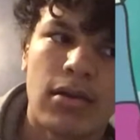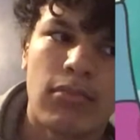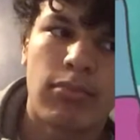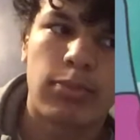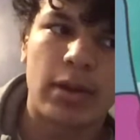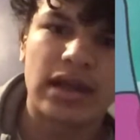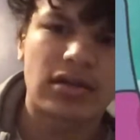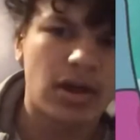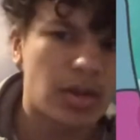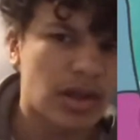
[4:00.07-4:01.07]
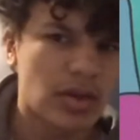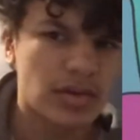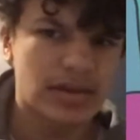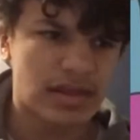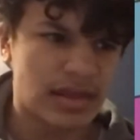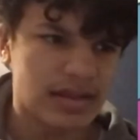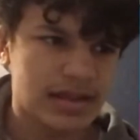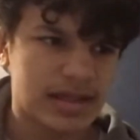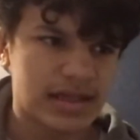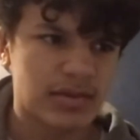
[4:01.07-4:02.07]
But it turns out that
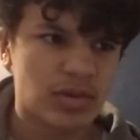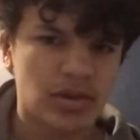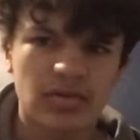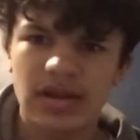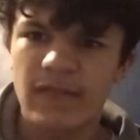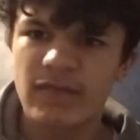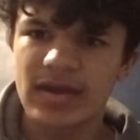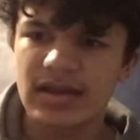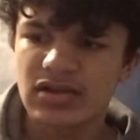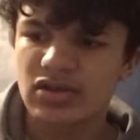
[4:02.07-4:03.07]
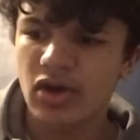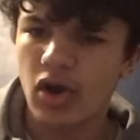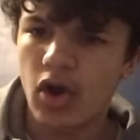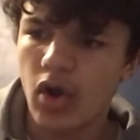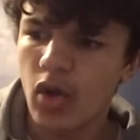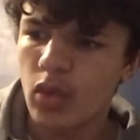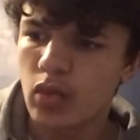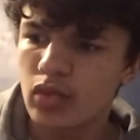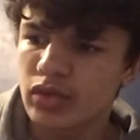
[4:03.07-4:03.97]
he was only a thing to hold